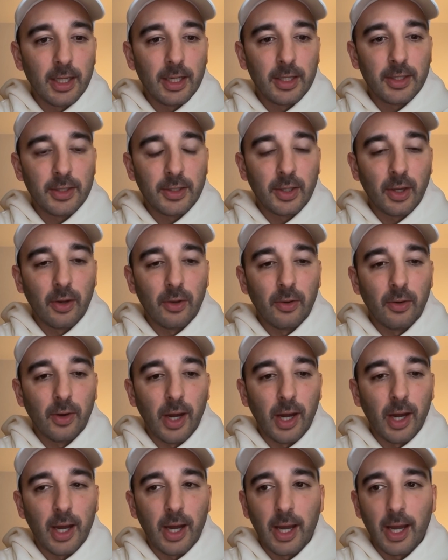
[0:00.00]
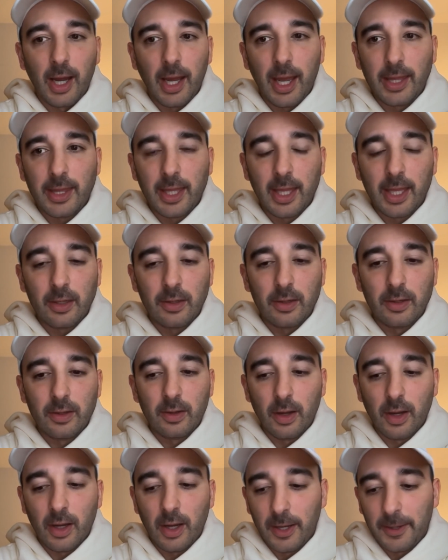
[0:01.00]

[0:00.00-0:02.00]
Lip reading: So, and then,